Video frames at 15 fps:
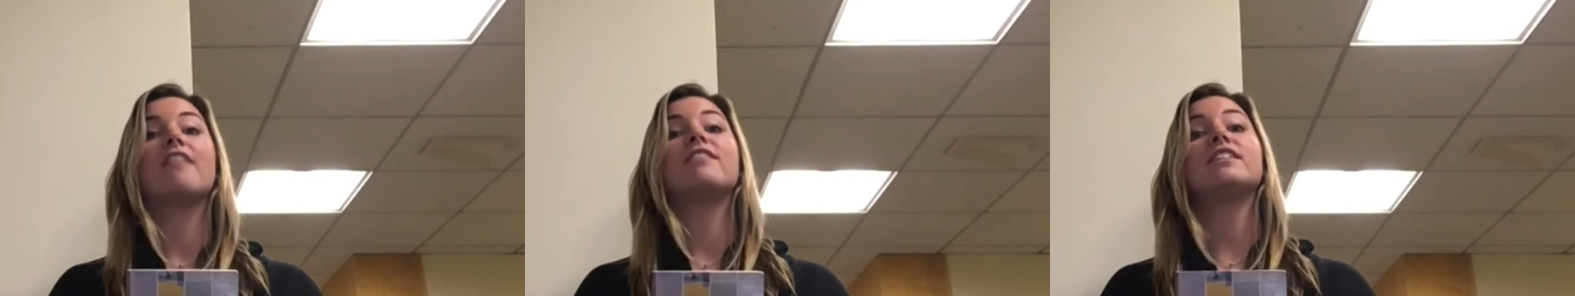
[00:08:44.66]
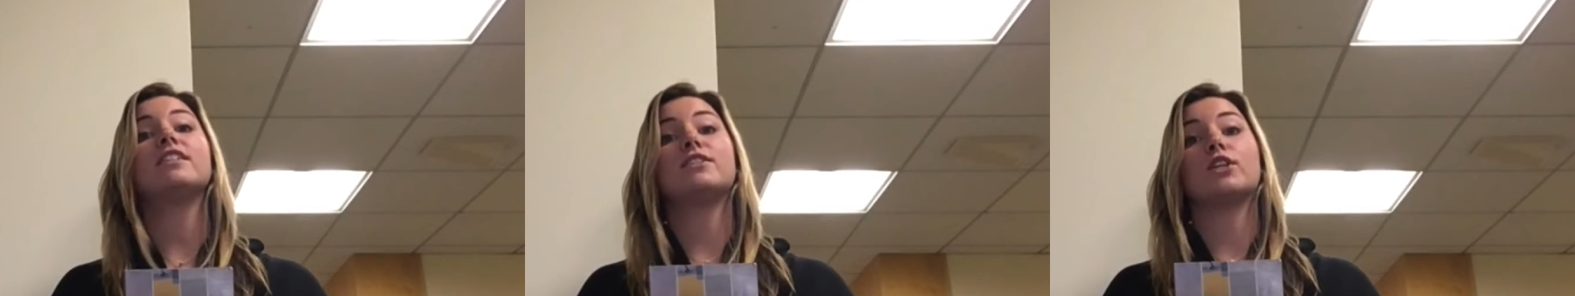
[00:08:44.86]

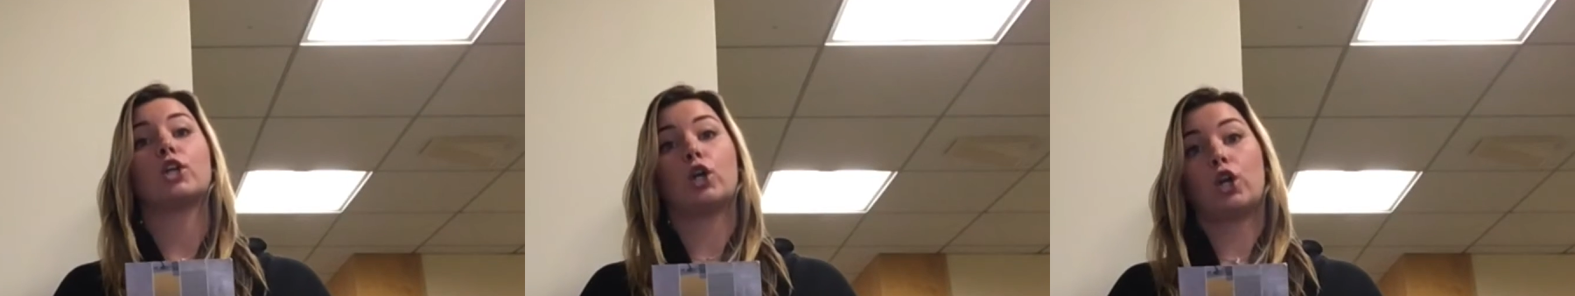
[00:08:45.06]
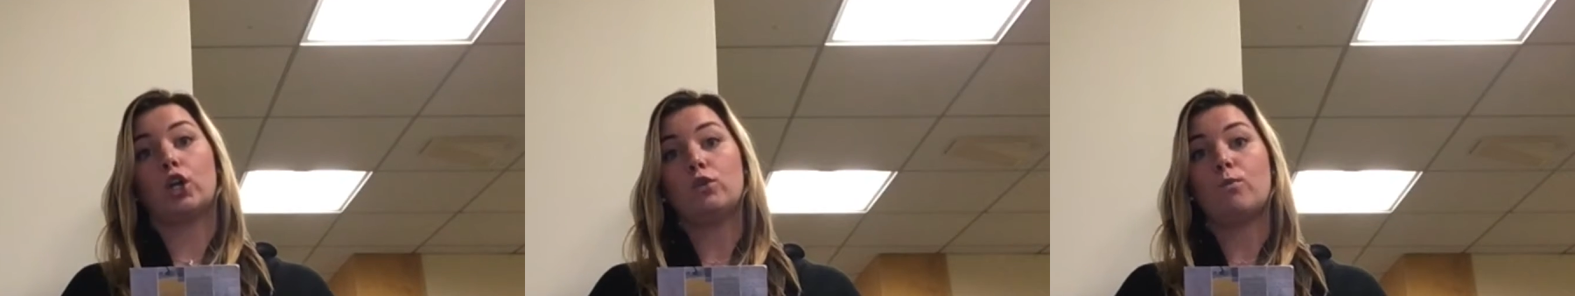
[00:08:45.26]
This is a
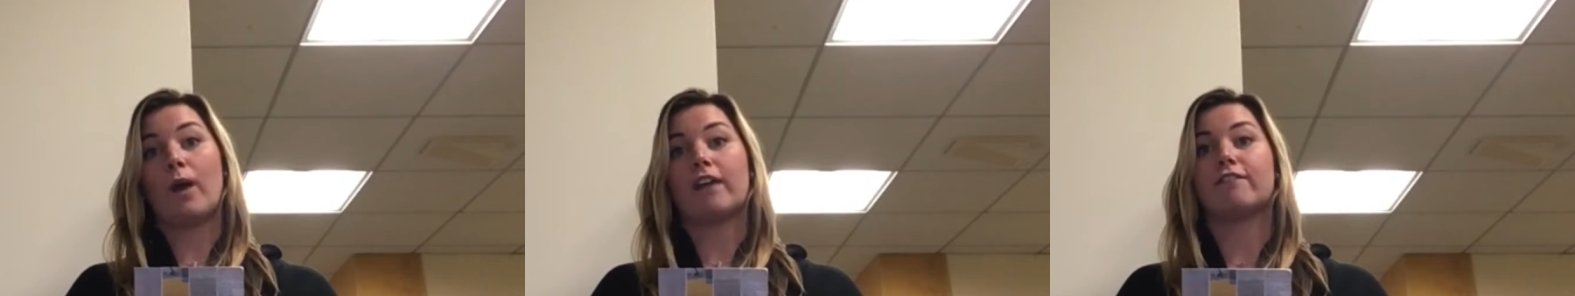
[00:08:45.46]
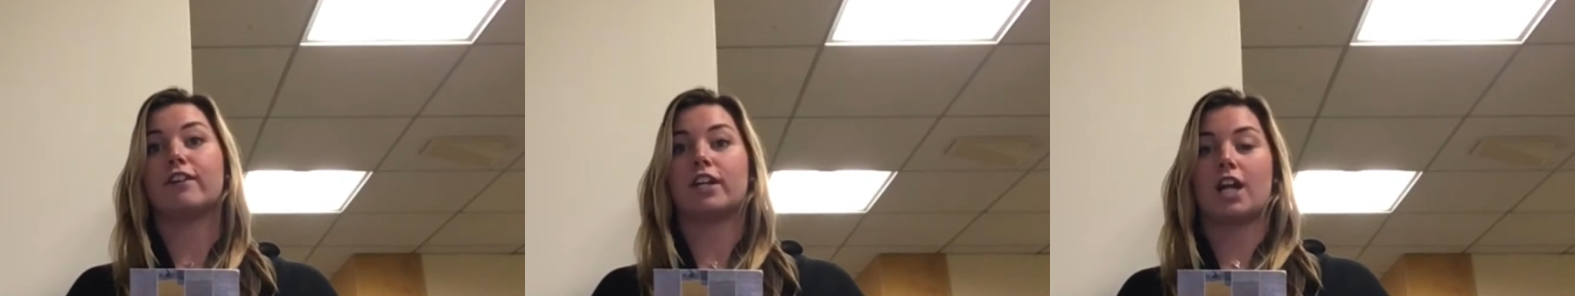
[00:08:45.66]
good
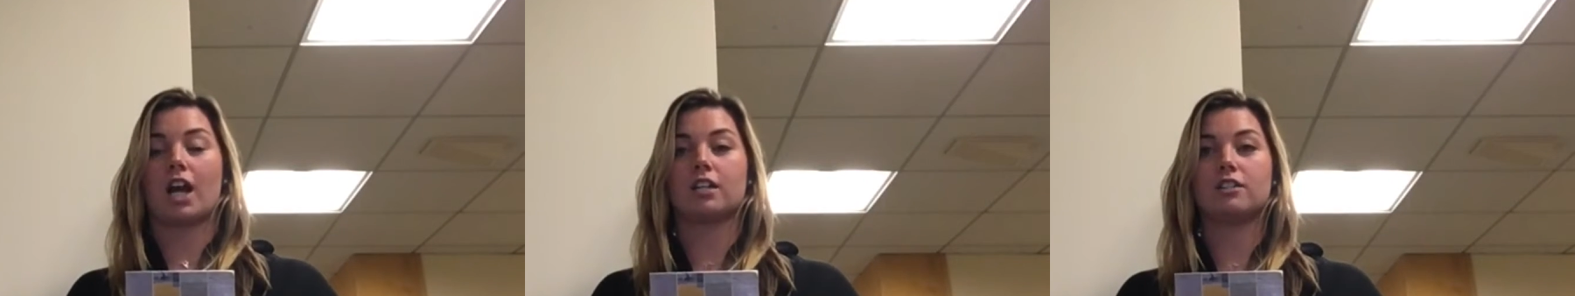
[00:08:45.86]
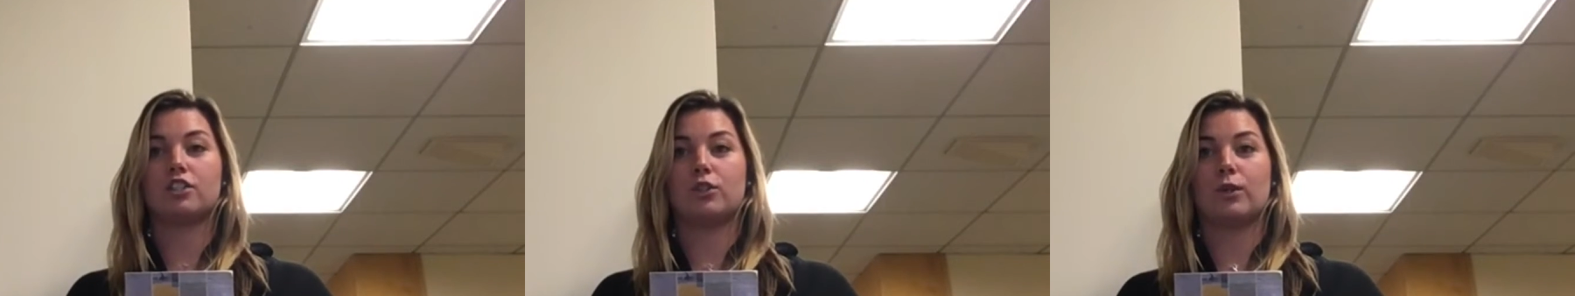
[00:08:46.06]
way for
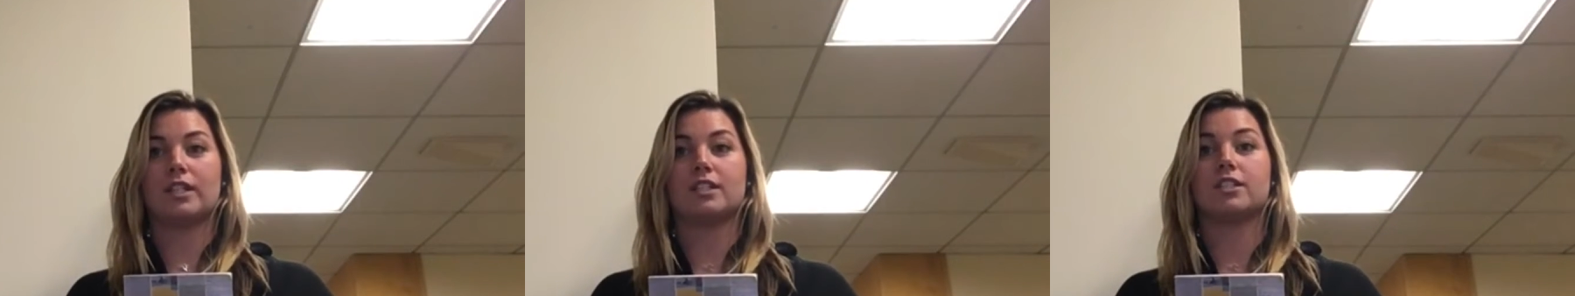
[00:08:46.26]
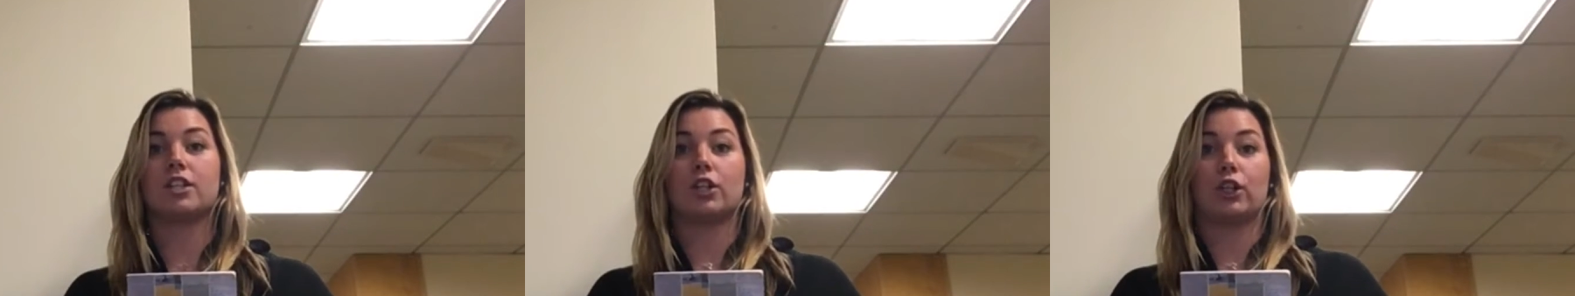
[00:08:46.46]
young
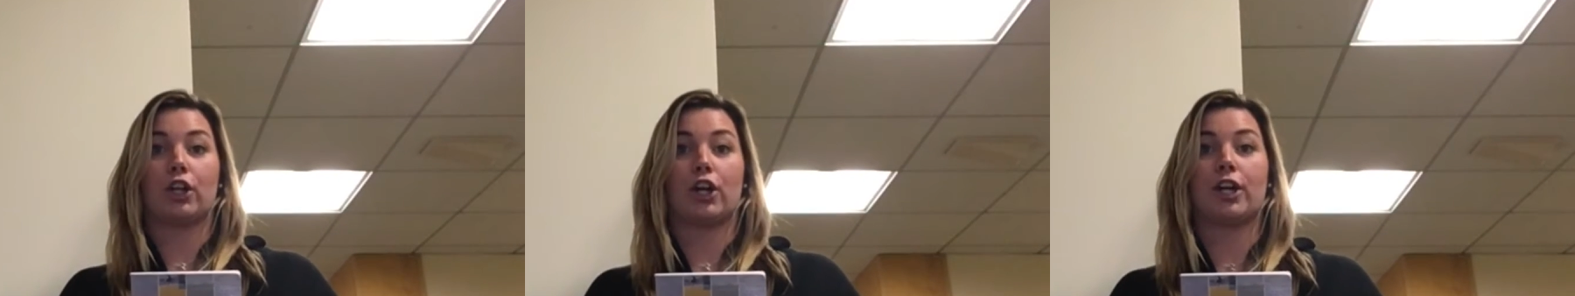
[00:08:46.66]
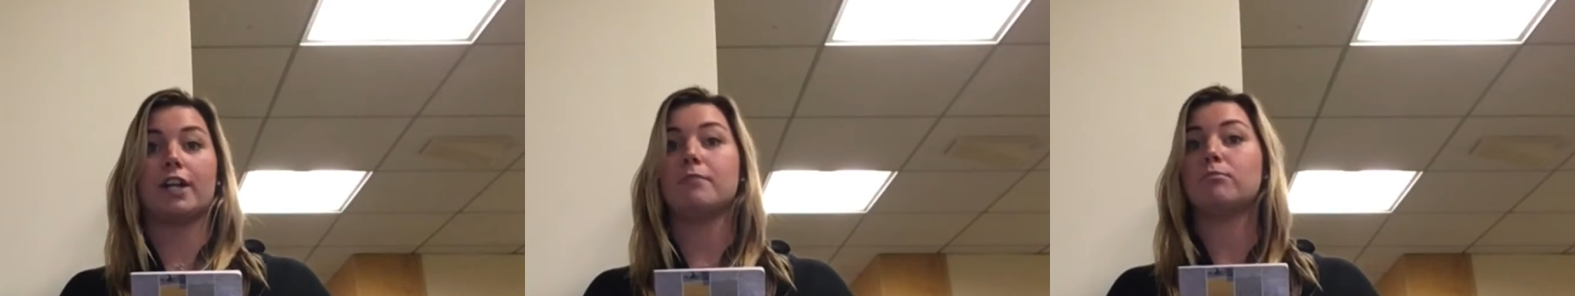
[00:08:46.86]
students to
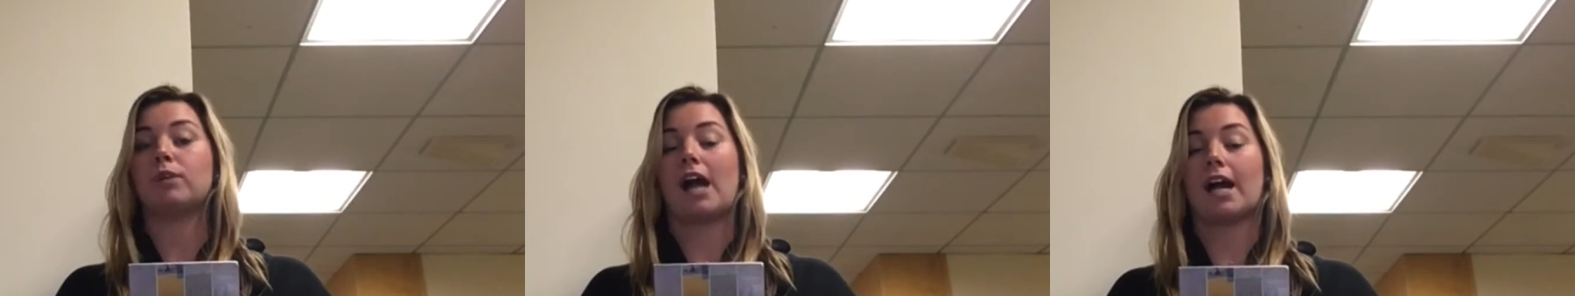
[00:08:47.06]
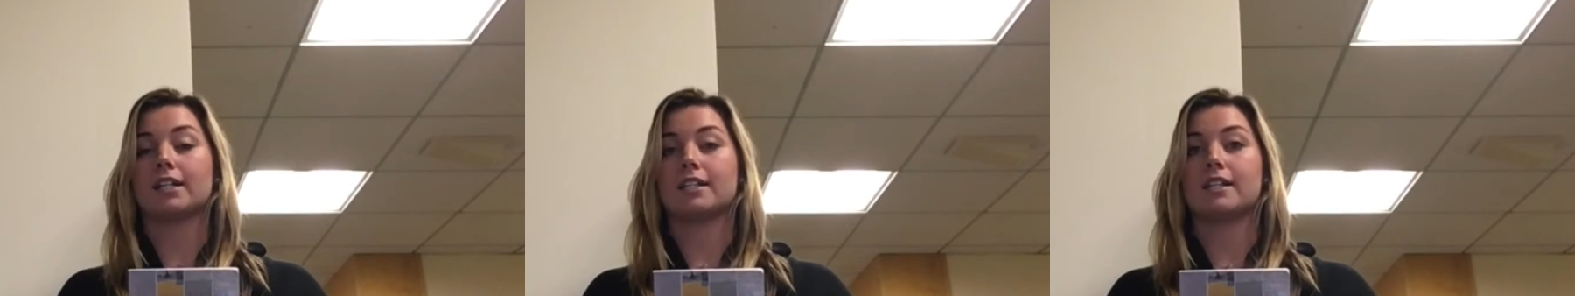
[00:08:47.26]
learn and
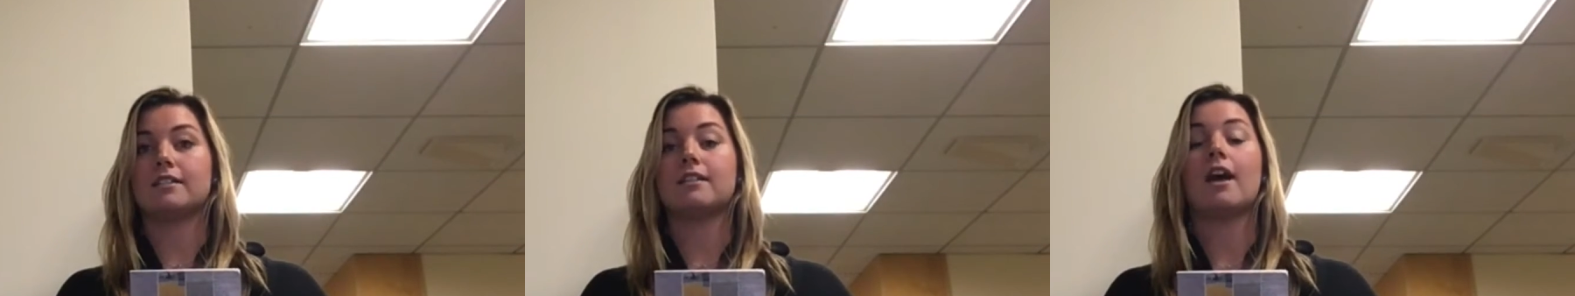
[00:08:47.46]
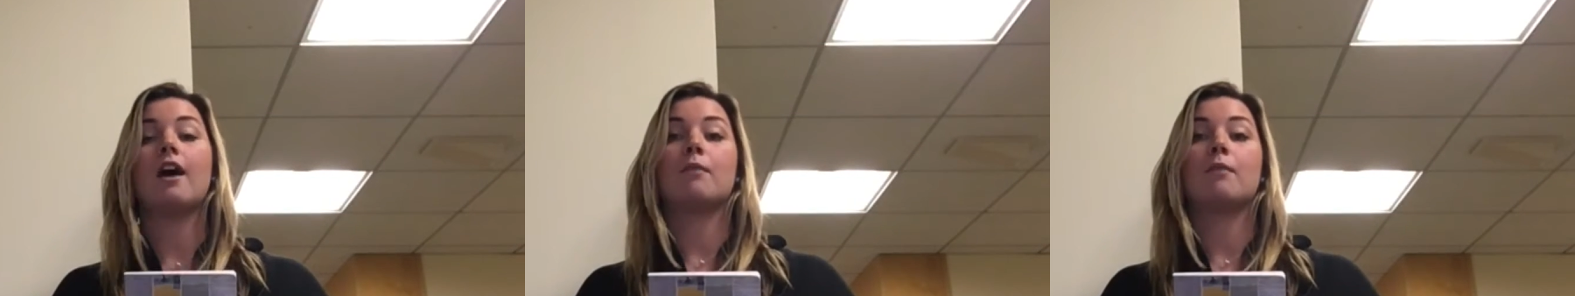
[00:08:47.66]
practice